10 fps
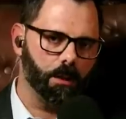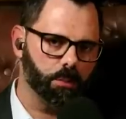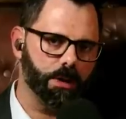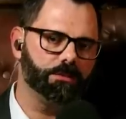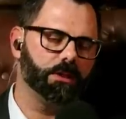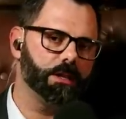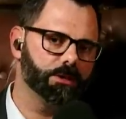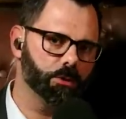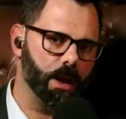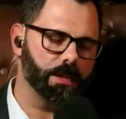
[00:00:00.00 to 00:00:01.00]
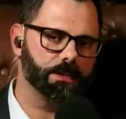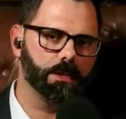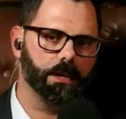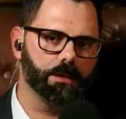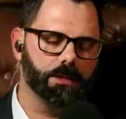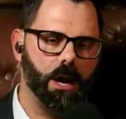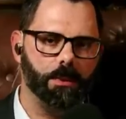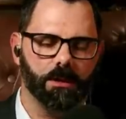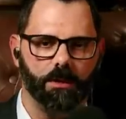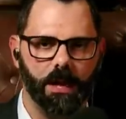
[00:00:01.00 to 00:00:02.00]
briefly addressed the
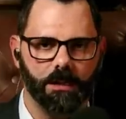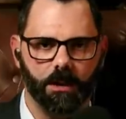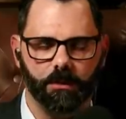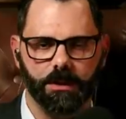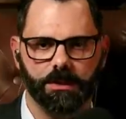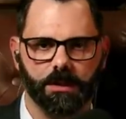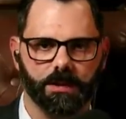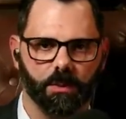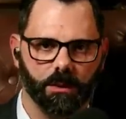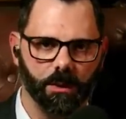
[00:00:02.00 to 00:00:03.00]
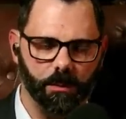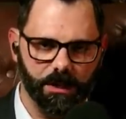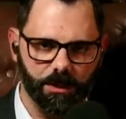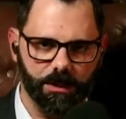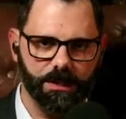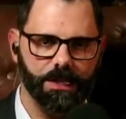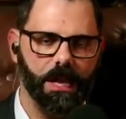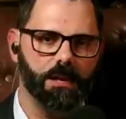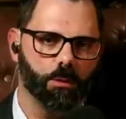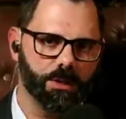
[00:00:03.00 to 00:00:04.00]
topic of head covering. So that's what I'm going to be doing
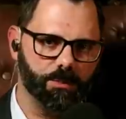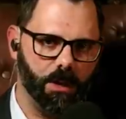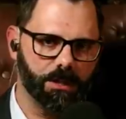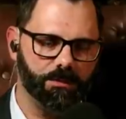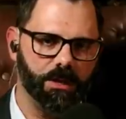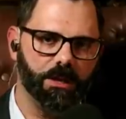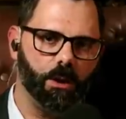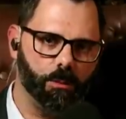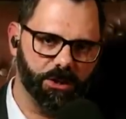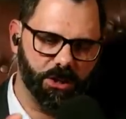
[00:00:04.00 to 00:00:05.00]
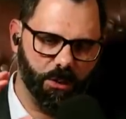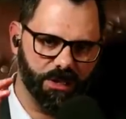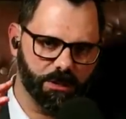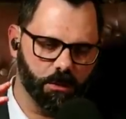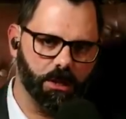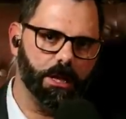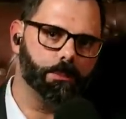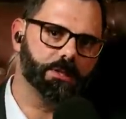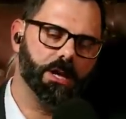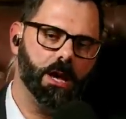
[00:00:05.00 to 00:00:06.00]
today, a response video. I'll be showing some
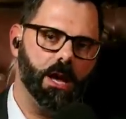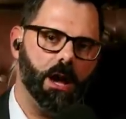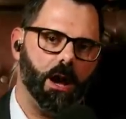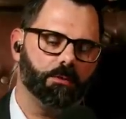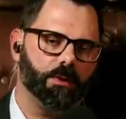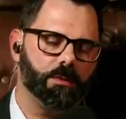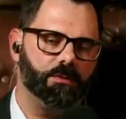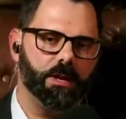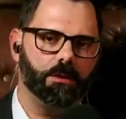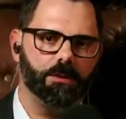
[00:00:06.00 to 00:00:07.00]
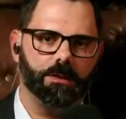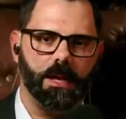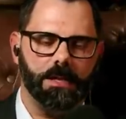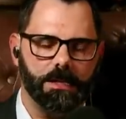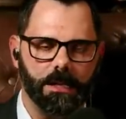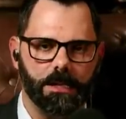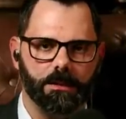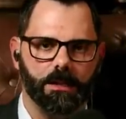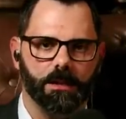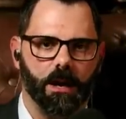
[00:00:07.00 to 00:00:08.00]
clips from the video that they did,
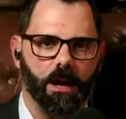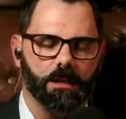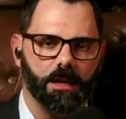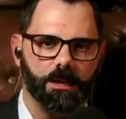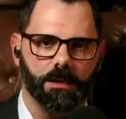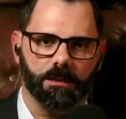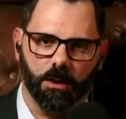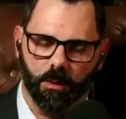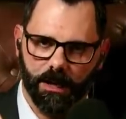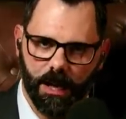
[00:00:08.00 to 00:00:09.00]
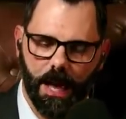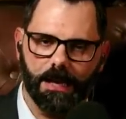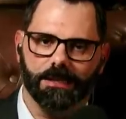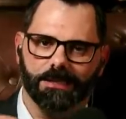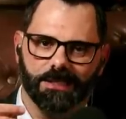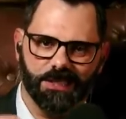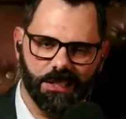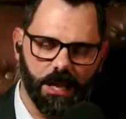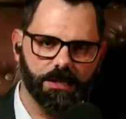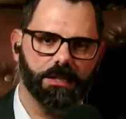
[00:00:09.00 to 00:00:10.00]
and then going ahead and
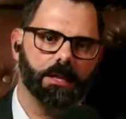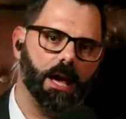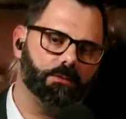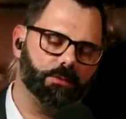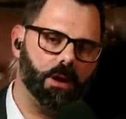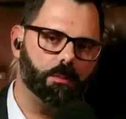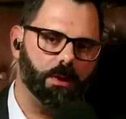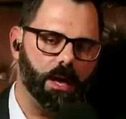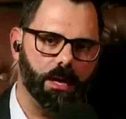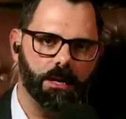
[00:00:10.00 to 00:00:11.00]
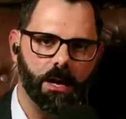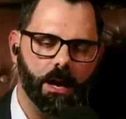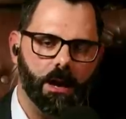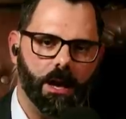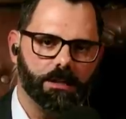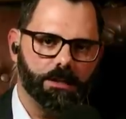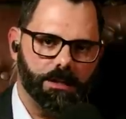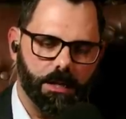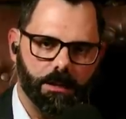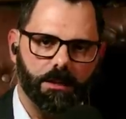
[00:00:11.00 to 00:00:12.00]
discussing that from a
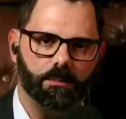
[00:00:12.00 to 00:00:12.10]
distinctly